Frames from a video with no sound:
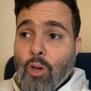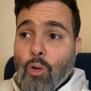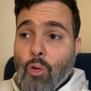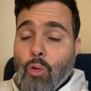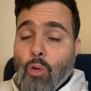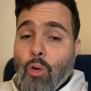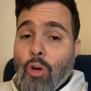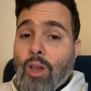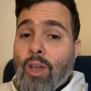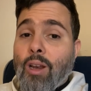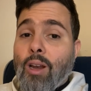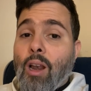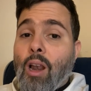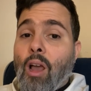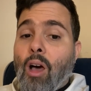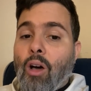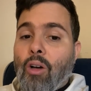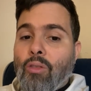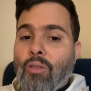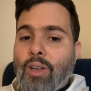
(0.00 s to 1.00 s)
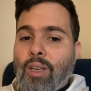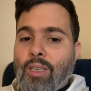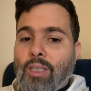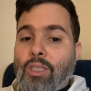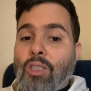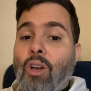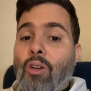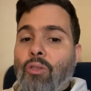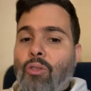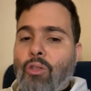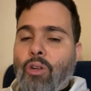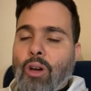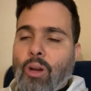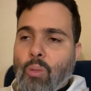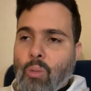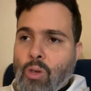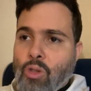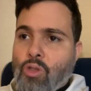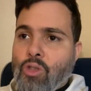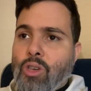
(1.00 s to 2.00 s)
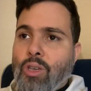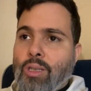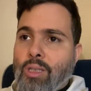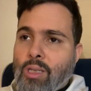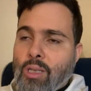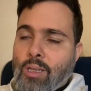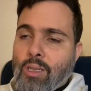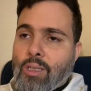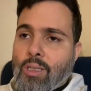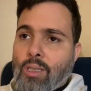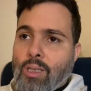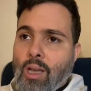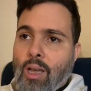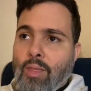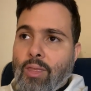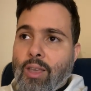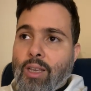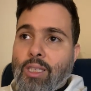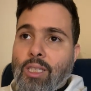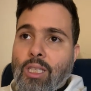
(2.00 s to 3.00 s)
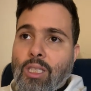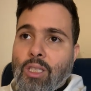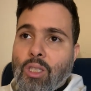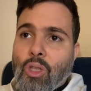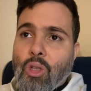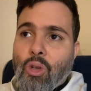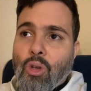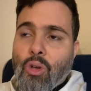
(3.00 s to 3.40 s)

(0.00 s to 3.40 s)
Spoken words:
growing in love is suffering with Jesus. And this is